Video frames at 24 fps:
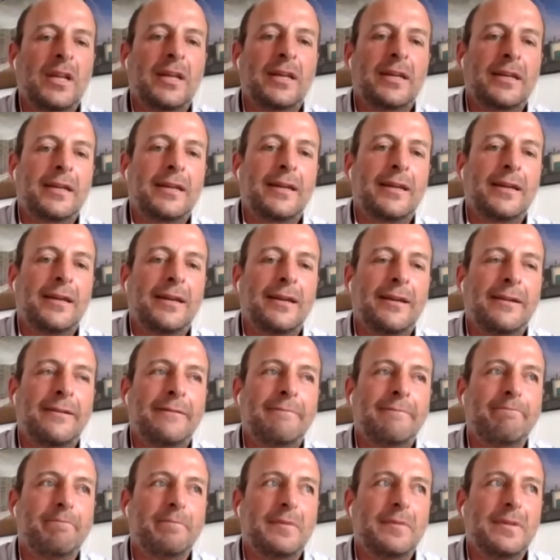like
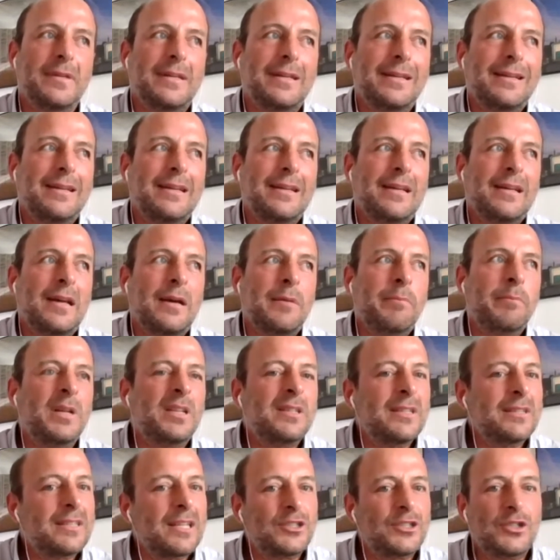
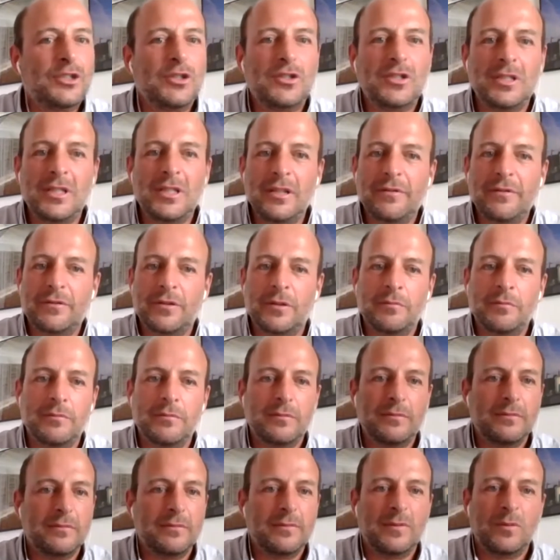building that you see
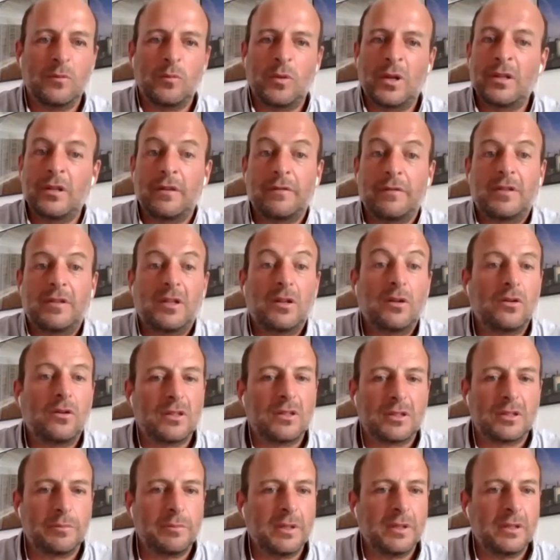from one of the
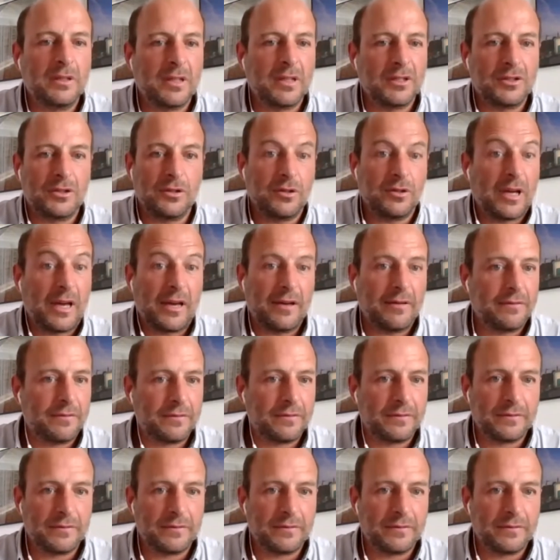oldest buildings you have,